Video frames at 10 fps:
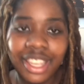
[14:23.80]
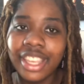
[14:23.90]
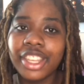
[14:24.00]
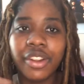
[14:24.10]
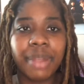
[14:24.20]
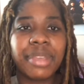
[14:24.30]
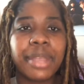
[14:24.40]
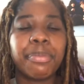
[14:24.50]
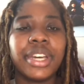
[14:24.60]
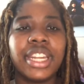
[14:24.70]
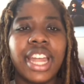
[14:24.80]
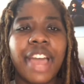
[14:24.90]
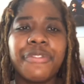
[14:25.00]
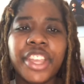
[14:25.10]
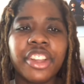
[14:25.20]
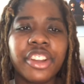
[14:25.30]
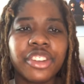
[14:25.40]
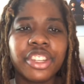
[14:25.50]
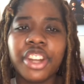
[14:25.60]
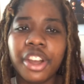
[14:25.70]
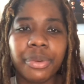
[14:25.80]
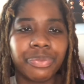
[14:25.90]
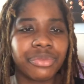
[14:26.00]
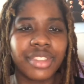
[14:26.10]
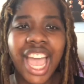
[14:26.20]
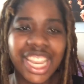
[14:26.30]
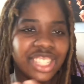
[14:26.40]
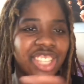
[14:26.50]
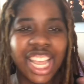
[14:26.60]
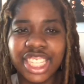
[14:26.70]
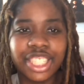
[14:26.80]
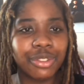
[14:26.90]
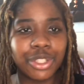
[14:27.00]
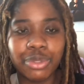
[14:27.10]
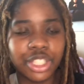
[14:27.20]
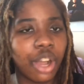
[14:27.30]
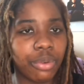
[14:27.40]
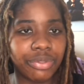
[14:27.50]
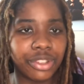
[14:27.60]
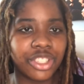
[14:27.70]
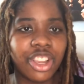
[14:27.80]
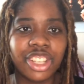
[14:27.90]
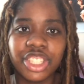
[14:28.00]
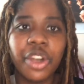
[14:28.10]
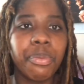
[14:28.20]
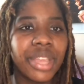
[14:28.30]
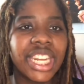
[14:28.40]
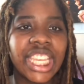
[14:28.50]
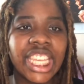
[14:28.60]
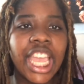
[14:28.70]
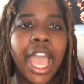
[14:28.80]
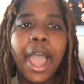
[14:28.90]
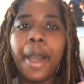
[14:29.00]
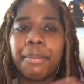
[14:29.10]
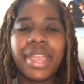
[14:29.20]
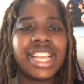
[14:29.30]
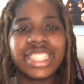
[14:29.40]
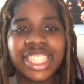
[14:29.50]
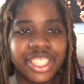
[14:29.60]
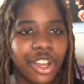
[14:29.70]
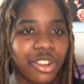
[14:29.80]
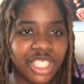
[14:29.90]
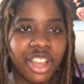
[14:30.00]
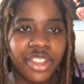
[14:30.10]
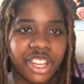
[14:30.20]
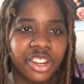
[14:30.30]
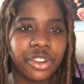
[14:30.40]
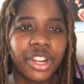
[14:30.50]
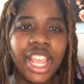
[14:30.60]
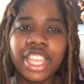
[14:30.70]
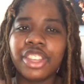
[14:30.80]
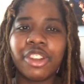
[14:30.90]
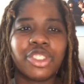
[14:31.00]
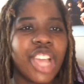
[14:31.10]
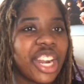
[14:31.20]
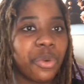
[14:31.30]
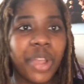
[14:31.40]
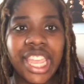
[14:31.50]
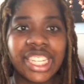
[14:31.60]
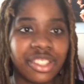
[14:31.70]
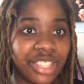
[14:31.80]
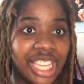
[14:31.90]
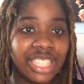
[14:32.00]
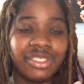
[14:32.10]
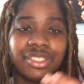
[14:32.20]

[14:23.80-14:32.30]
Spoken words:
You know what I mean? But I figured, you know, I can still do song reviews. There are so many amazing songs out here. You know, trying to wait until they